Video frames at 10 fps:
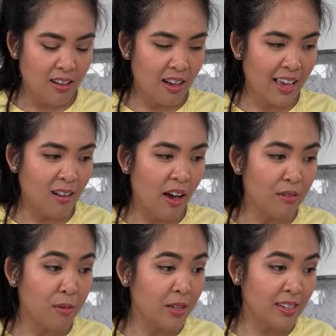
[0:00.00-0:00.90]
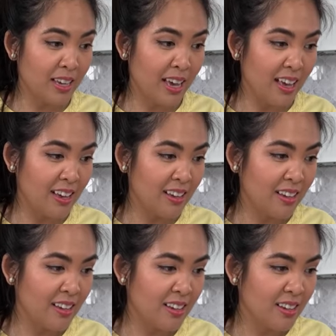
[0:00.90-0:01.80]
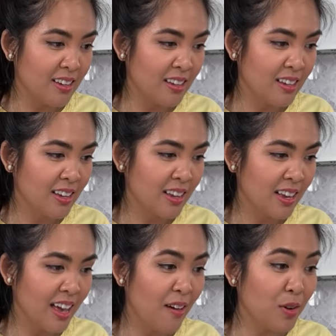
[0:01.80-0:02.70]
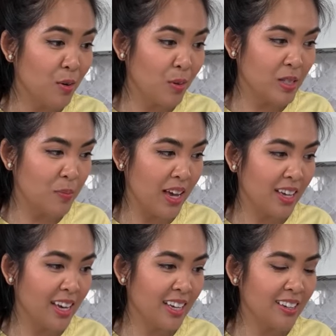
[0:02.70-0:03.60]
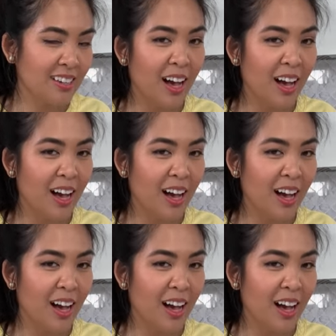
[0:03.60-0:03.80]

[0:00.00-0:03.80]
and everyone's baking.